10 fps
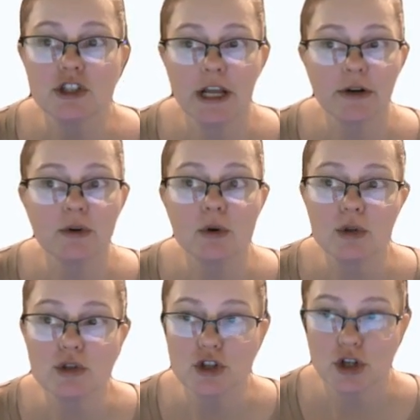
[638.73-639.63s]

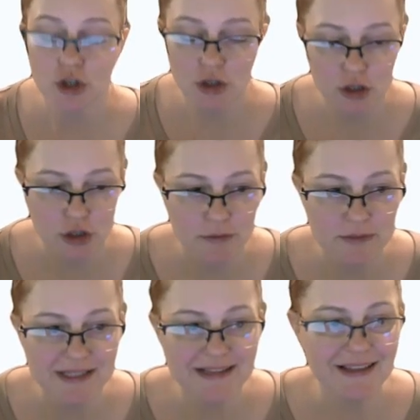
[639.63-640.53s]
general
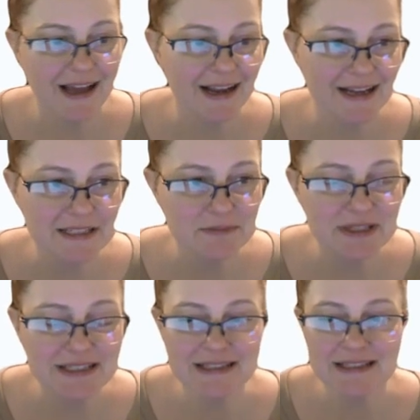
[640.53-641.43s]
terms in that
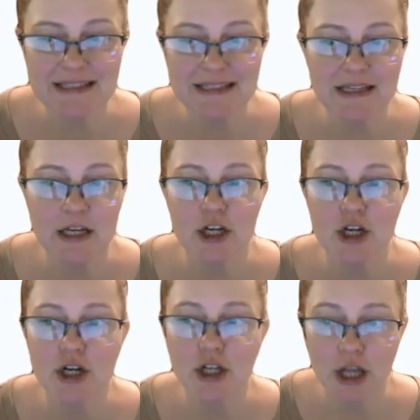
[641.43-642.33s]
SBC
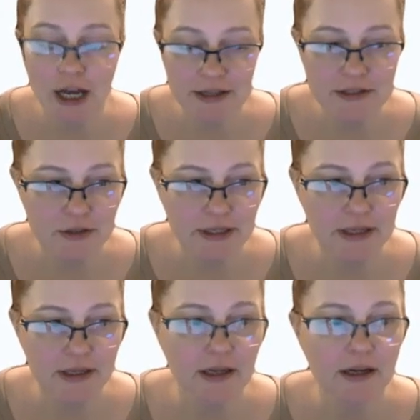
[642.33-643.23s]

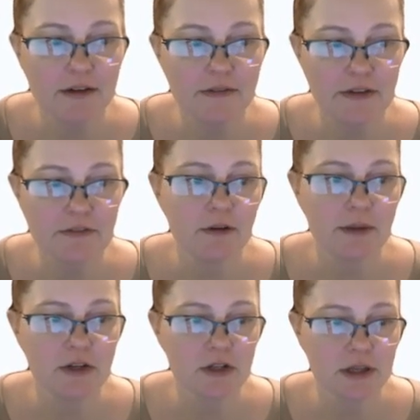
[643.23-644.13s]
glossary of
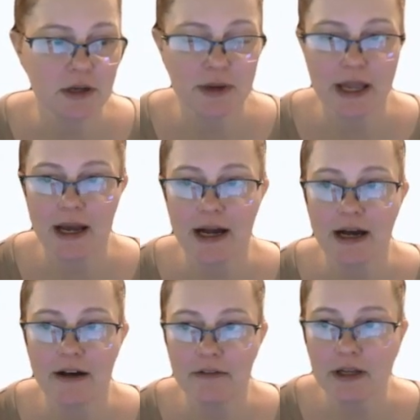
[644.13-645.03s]
information that we
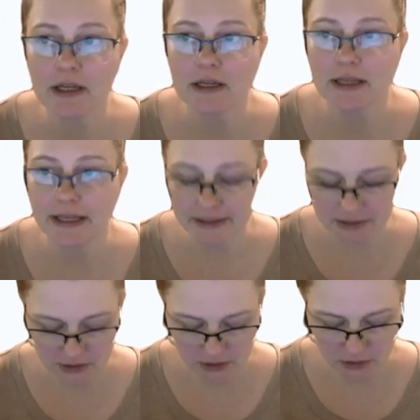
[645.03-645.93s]
have. And
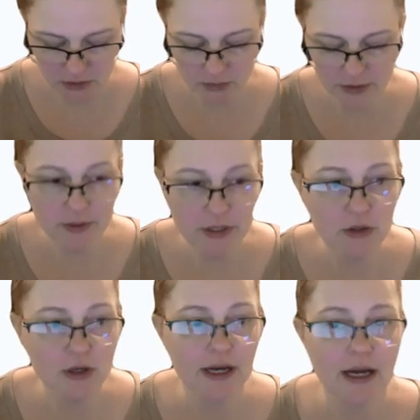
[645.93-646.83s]
so when we
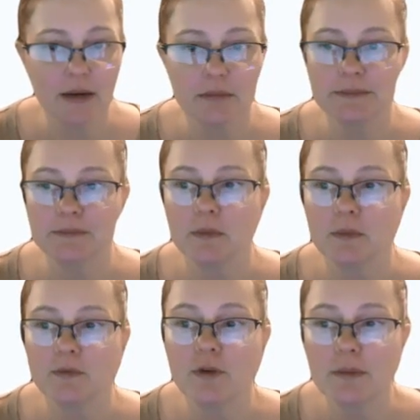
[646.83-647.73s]
look up
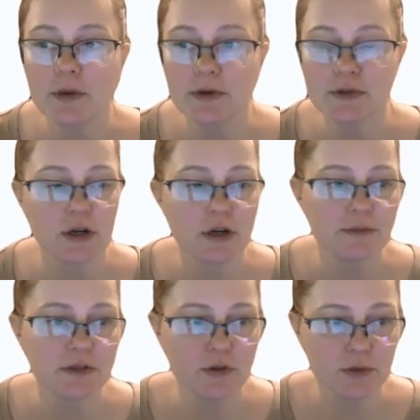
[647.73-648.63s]
from those
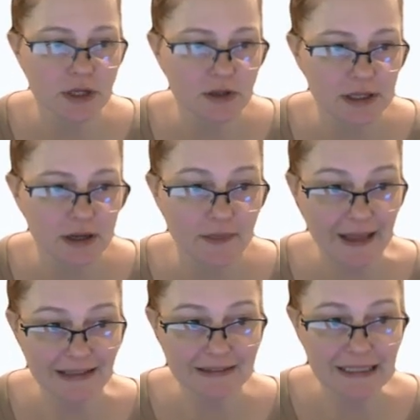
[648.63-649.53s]
terms, if you were to click on
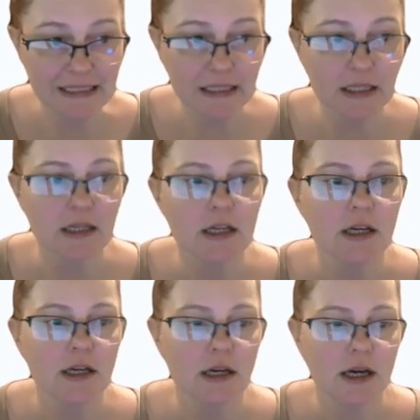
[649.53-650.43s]
that link,
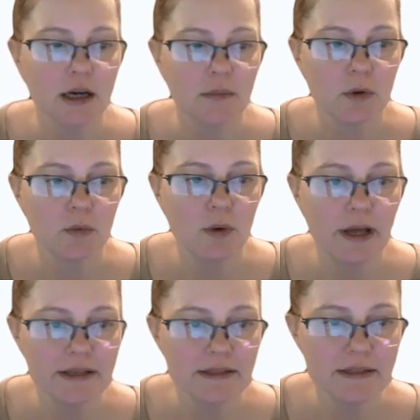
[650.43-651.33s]

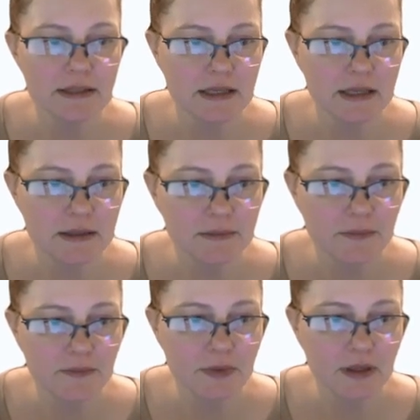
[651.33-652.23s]
what is the,